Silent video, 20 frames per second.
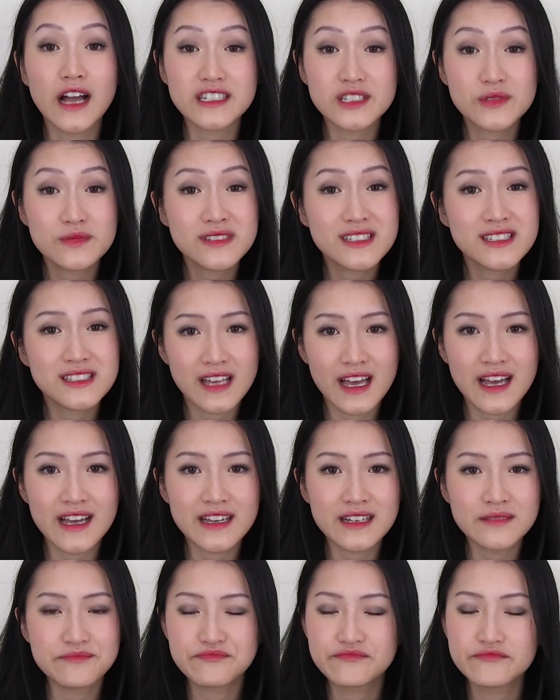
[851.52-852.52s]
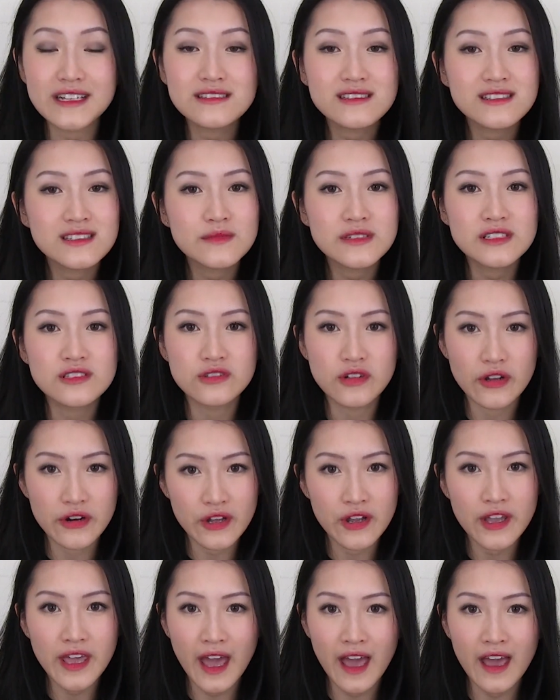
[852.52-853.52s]
I just want to say, racism is
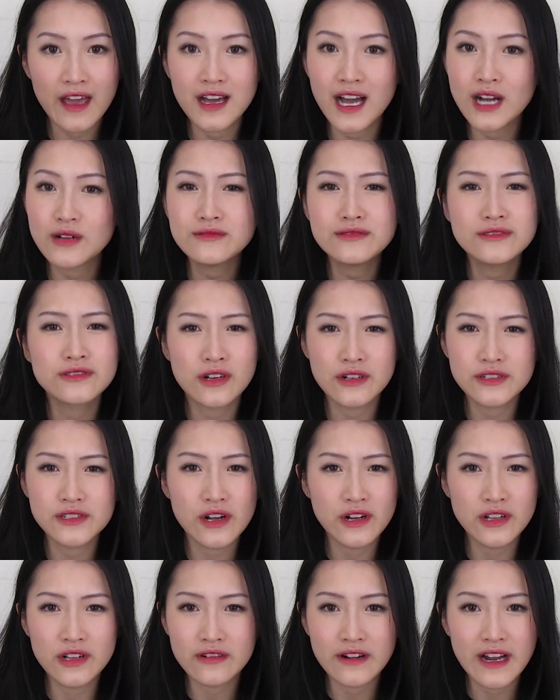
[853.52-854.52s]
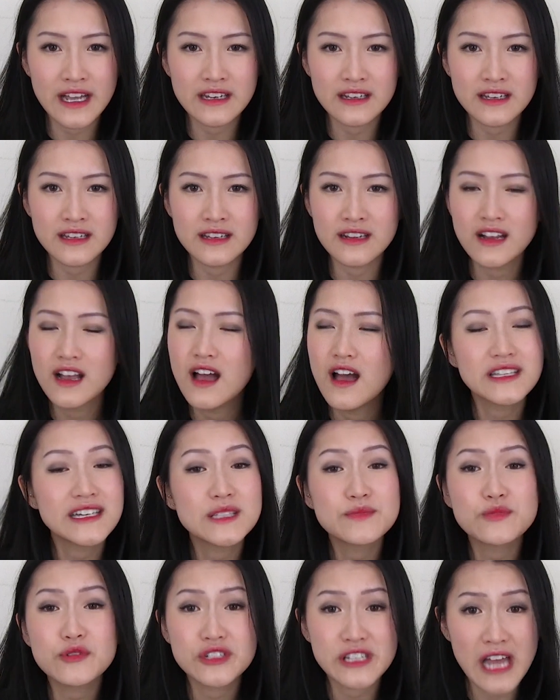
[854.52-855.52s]
not okay. I will not tolerate it.
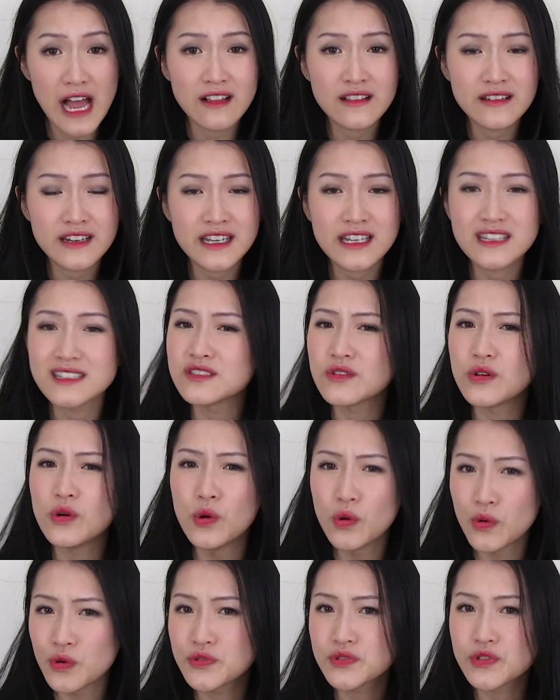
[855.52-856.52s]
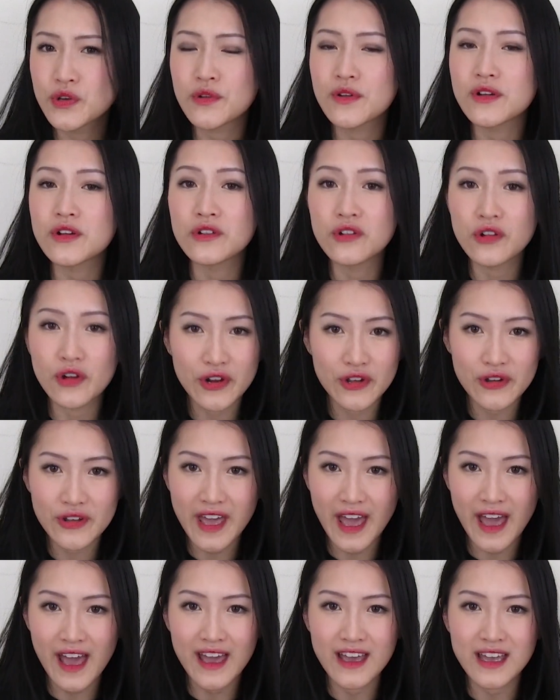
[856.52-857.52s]
Police brutality is also not
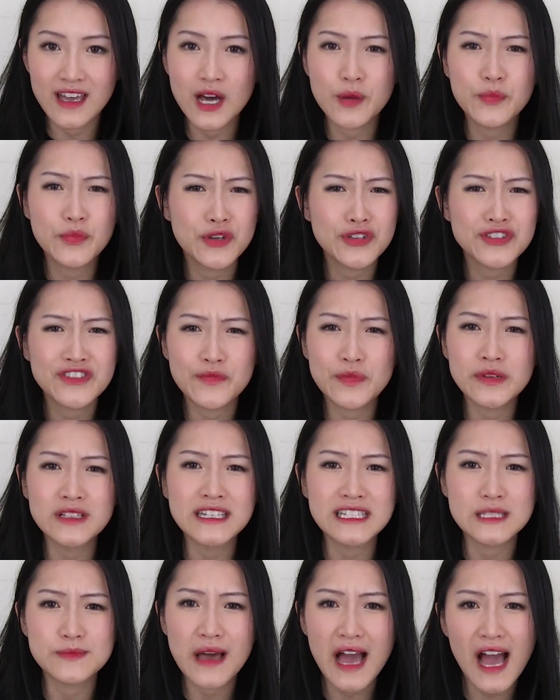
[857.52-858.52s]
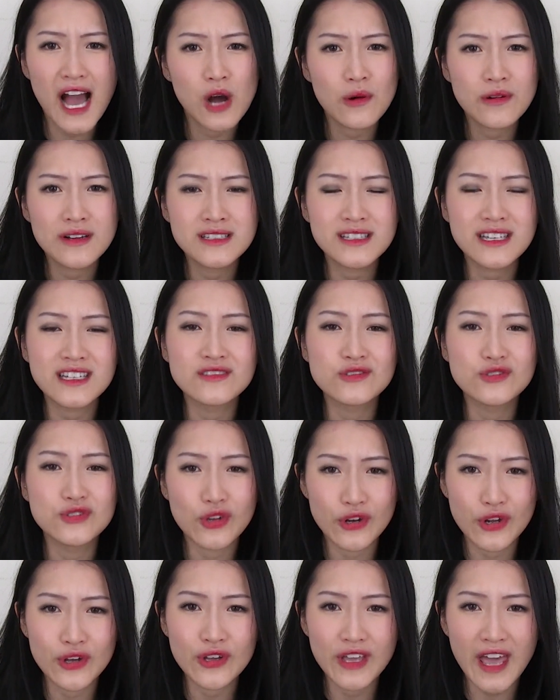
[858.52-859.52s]
okay. Abuse of police powers is
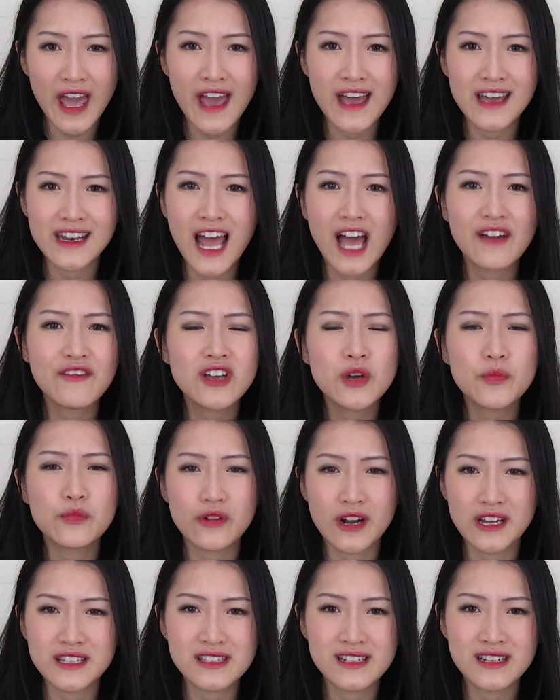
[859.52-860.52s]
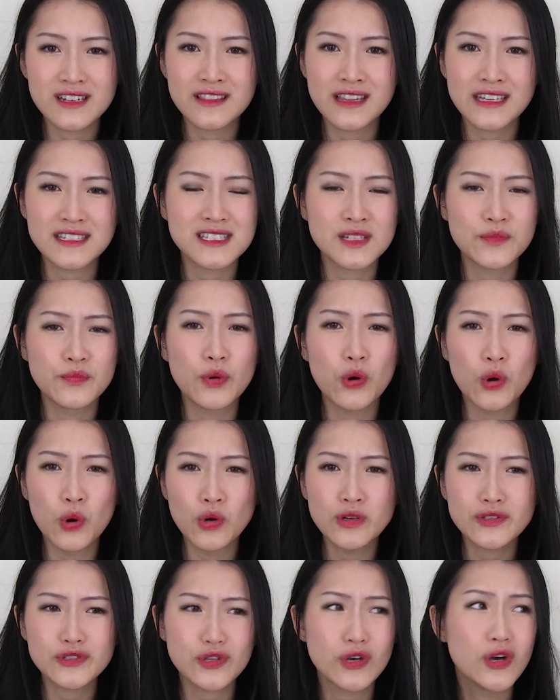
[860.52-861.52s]
not okay. And having a president that
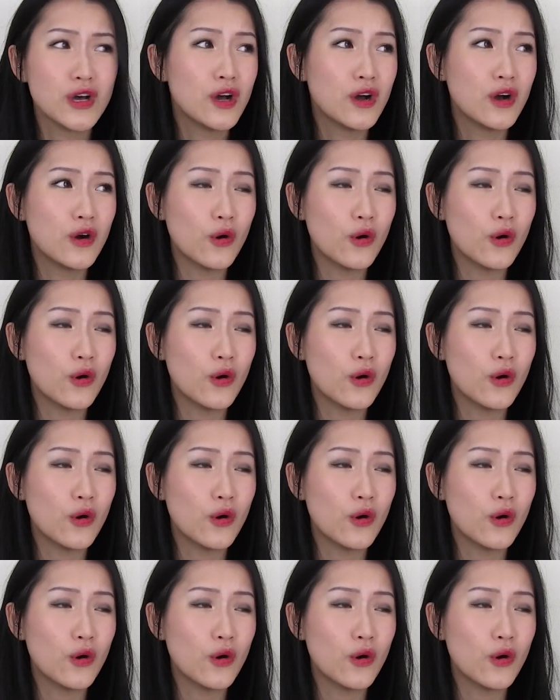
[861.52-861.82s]
supports